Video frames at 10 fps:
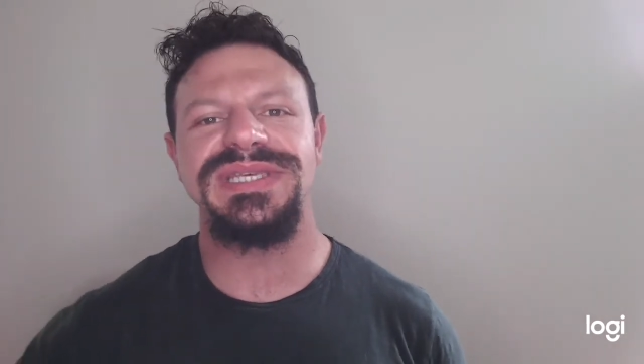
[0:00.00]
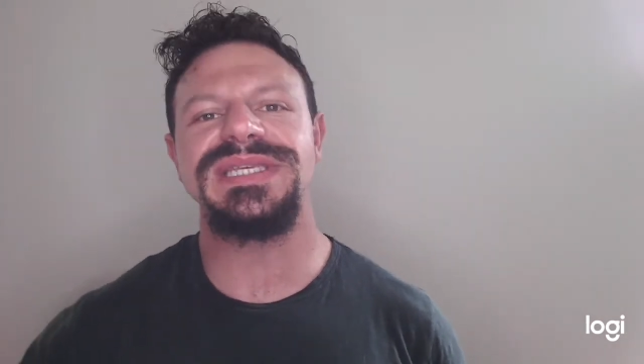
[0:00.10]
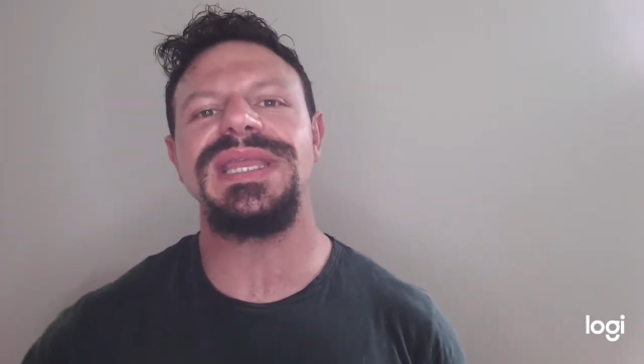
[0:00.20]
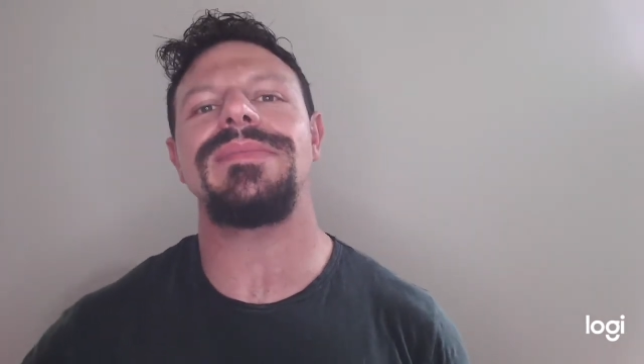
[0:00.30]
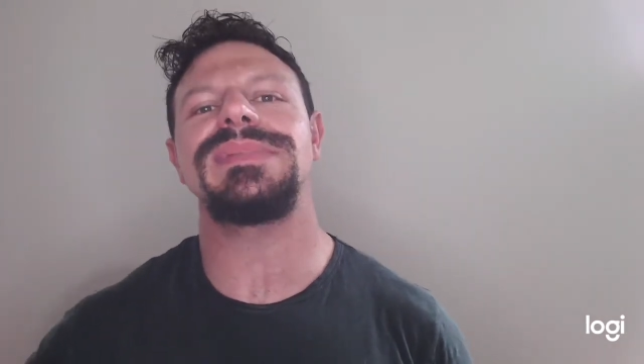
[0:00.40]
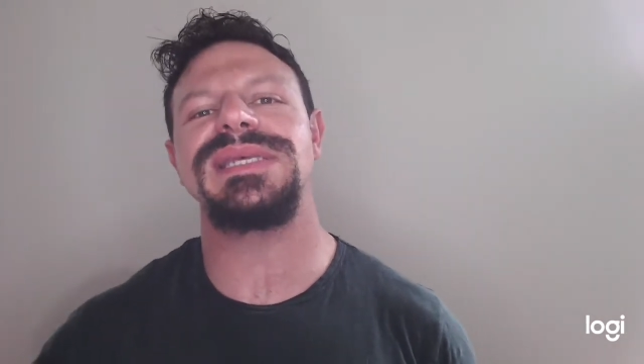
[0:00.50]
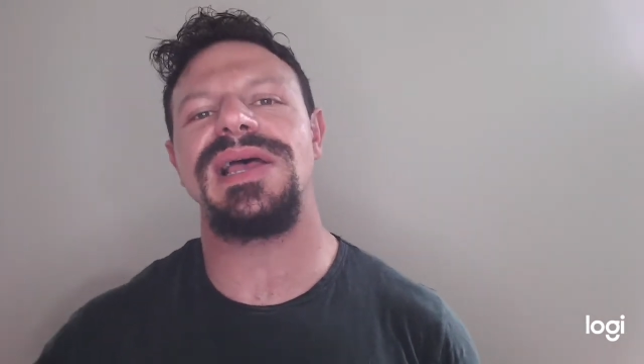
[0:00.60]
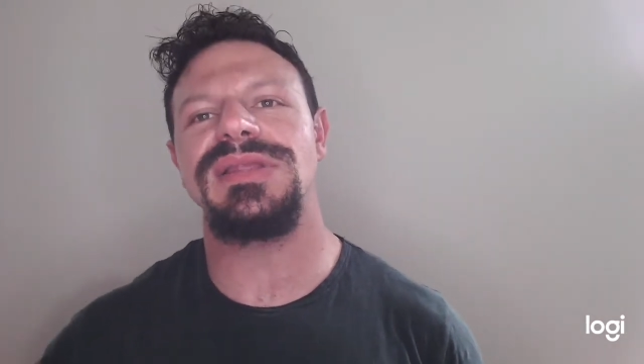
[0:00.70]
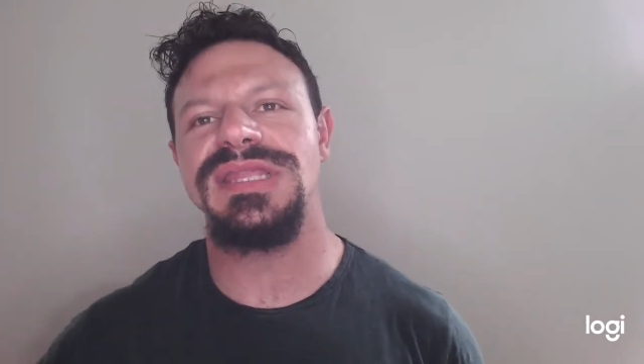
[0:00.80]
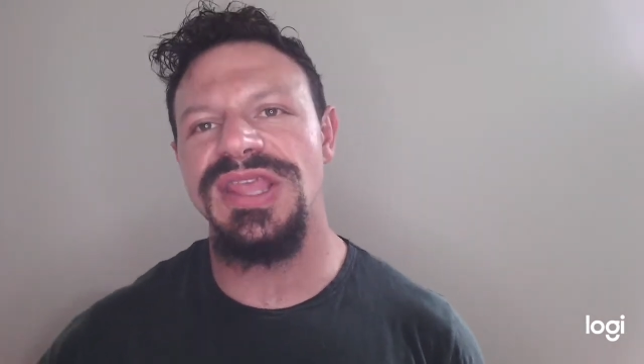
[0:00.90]
stem
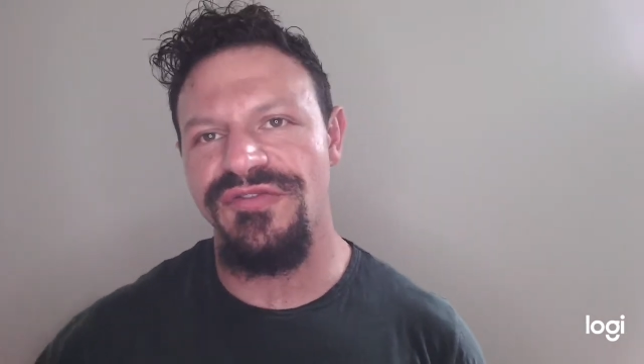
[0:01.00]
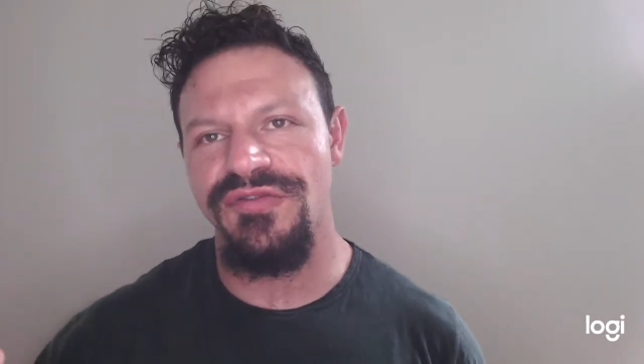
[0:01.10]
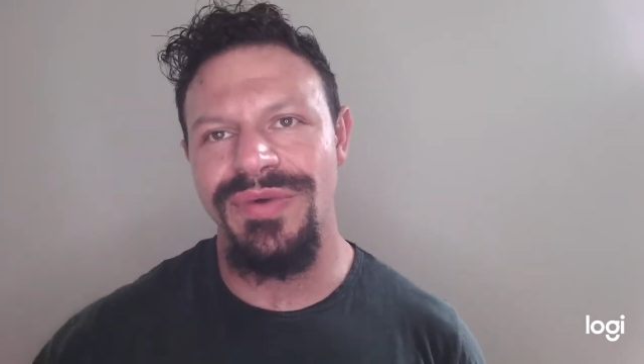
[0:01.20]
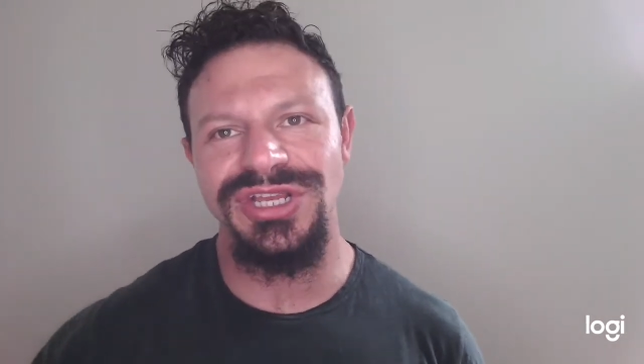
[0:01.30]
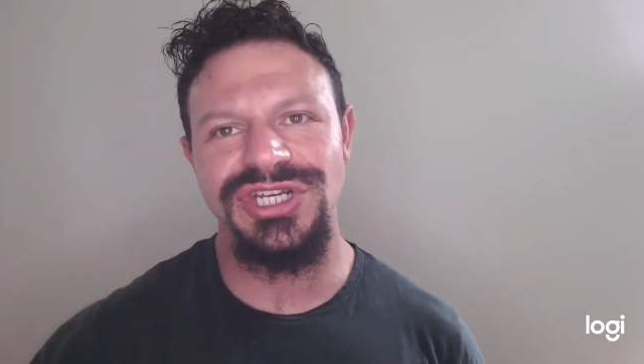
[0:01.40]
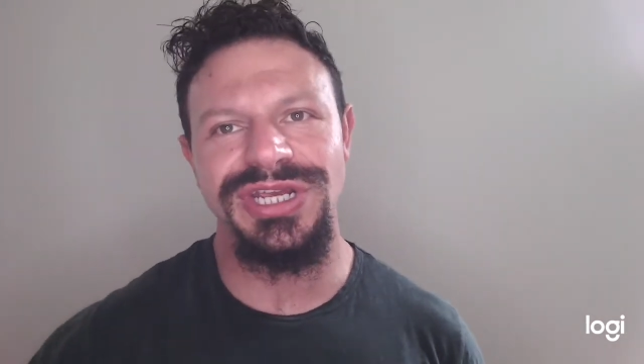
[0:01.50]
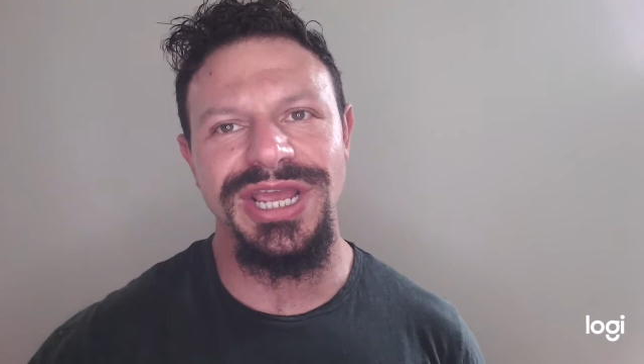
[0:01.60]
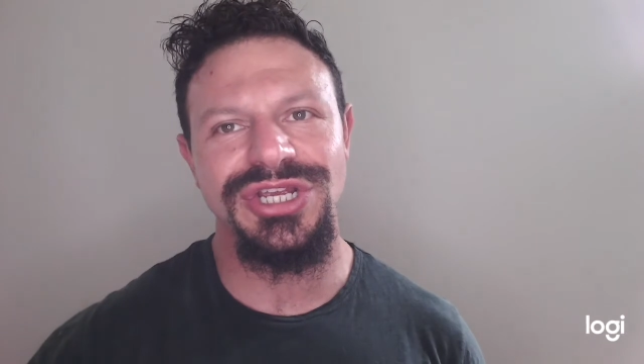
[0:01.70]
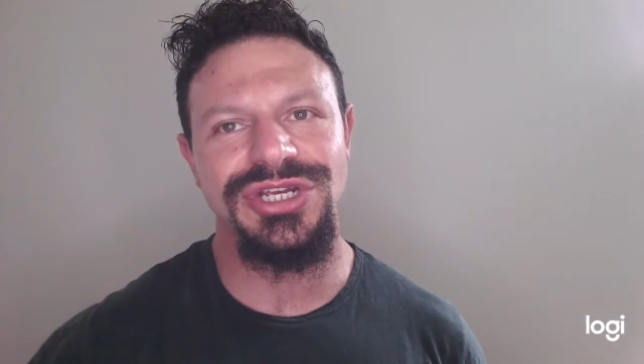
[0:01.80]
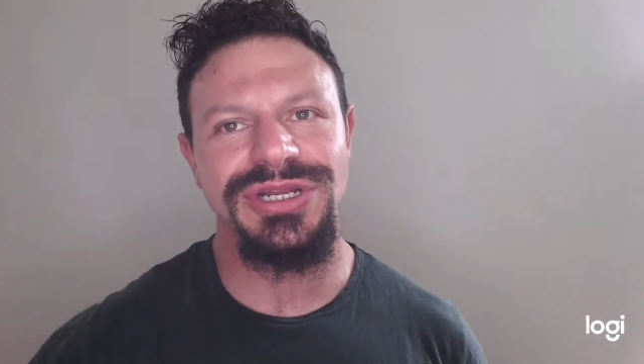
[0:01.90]
cell
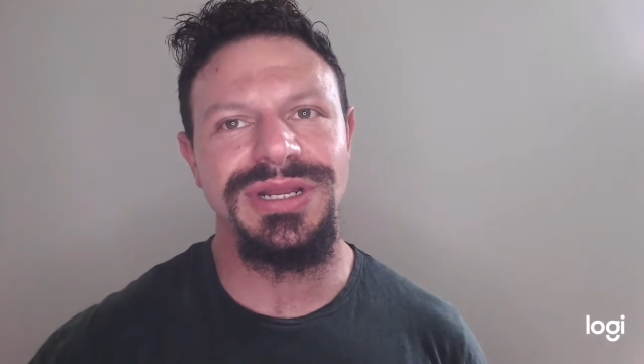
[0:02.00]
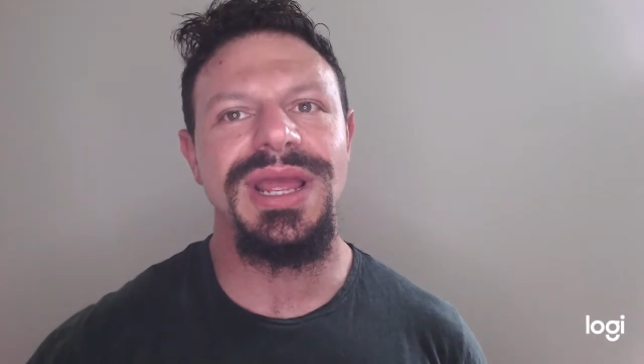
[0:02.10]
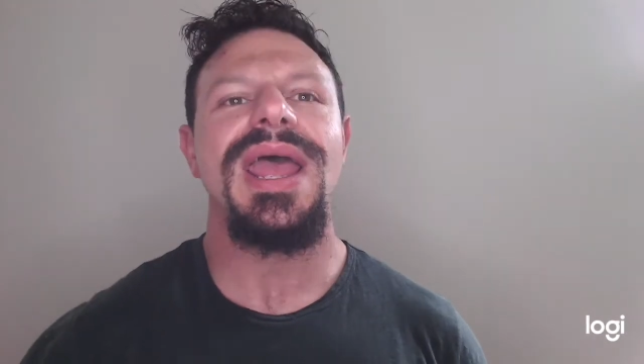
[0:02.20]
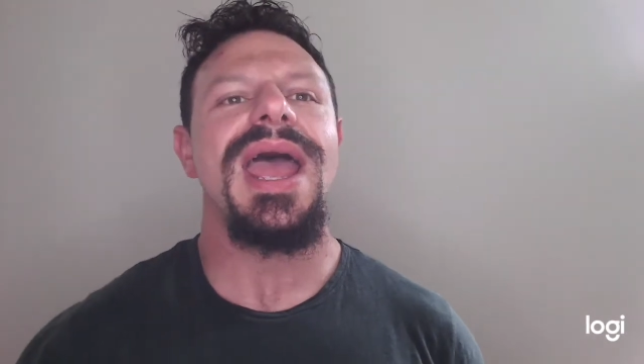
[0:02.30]
differentiation,